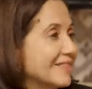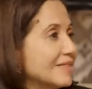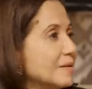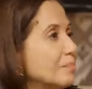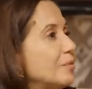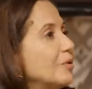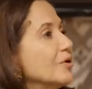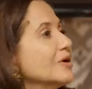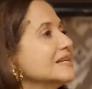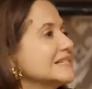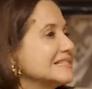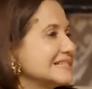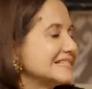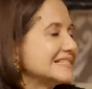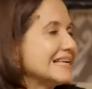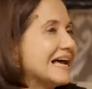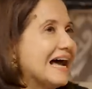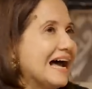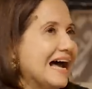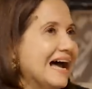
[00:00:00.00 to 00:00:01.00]
the point
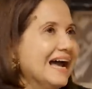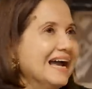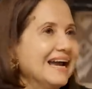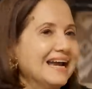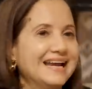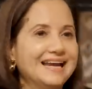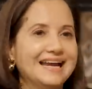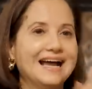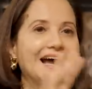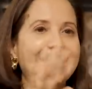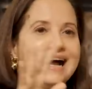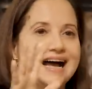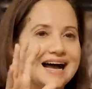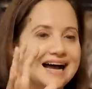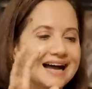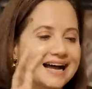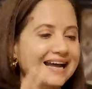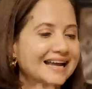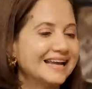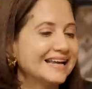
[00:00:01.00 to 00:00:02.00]
is,
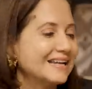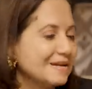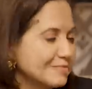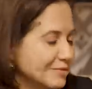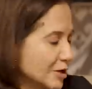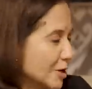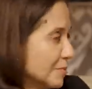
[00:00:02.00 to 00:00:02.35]
I am an